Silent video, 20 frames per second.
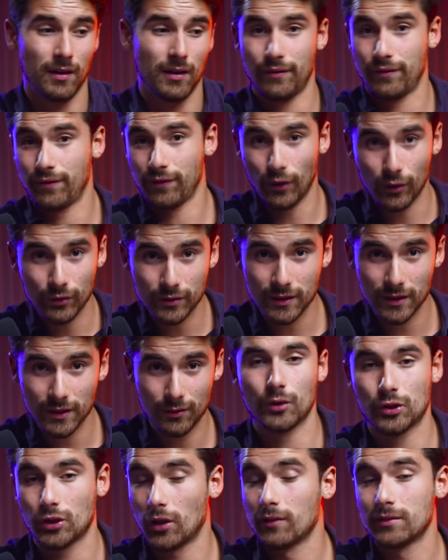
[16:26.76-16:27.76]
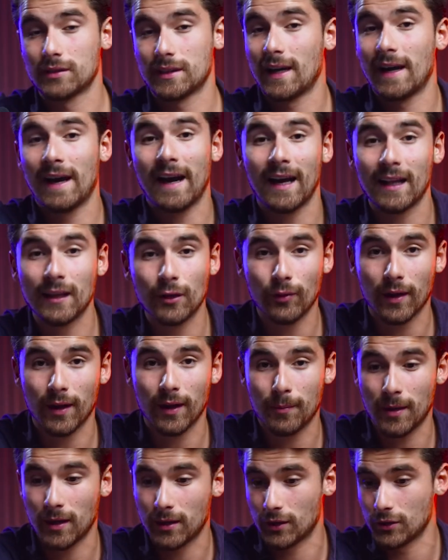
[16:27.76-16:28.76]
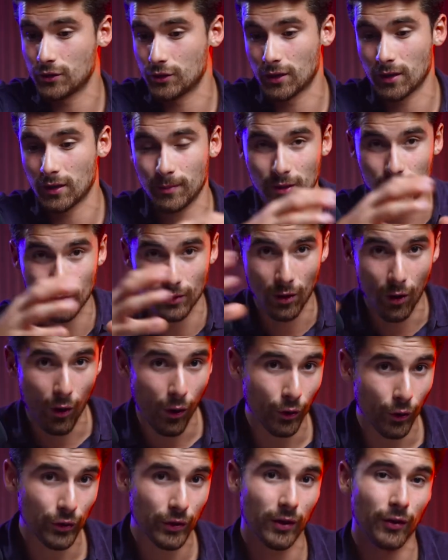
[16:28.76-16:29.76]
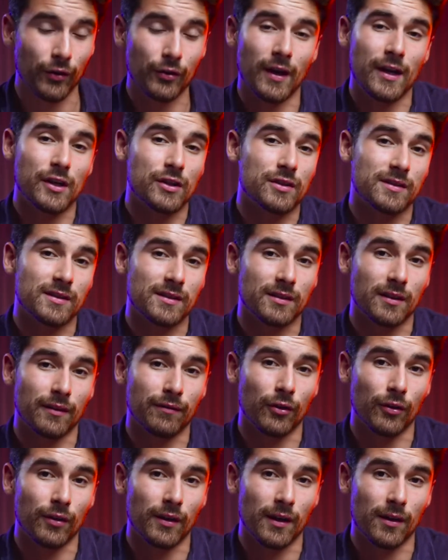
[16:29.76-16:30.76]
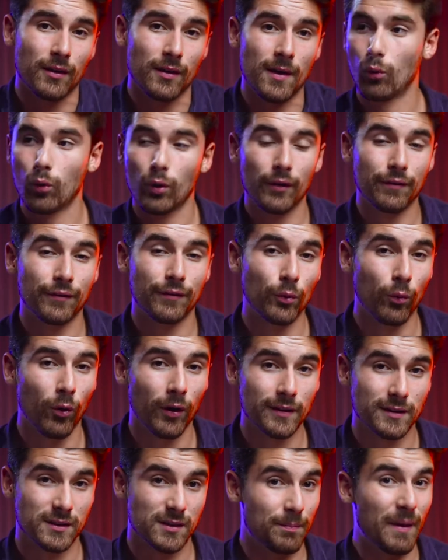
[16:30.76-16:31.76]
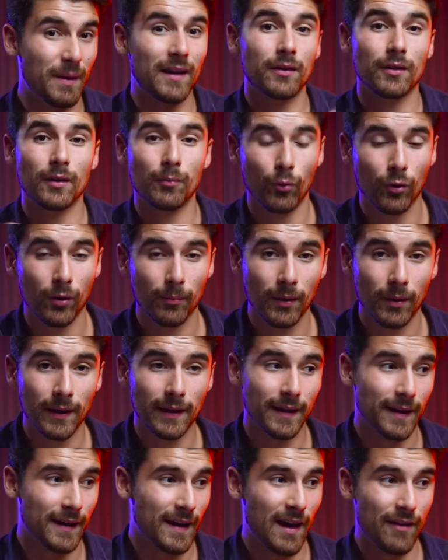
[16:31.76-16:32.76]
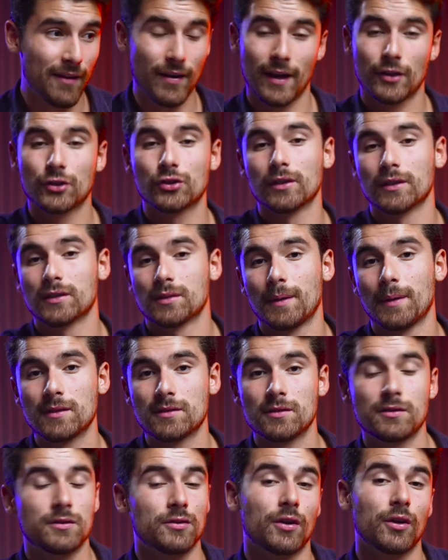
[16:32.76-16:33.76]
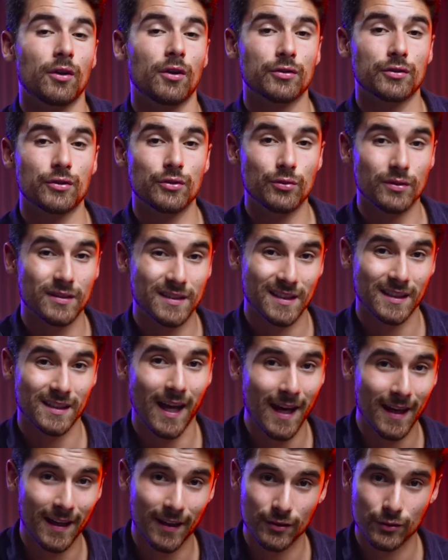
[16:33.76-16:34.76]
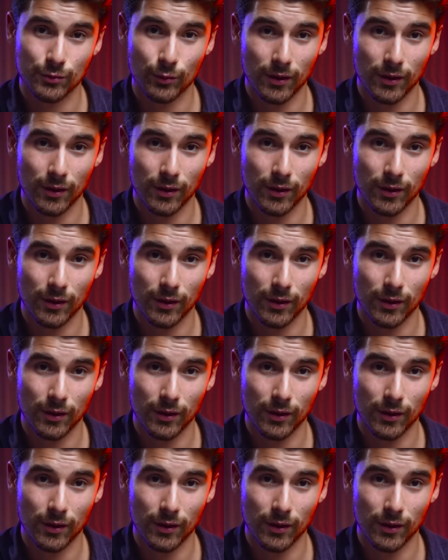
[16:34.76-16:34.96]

Flowzy, which obviously I highly recommend because you're going to be doing all your other agency stuff on there. Or if you want to spend more money and have extra expenses, you can also use Slack as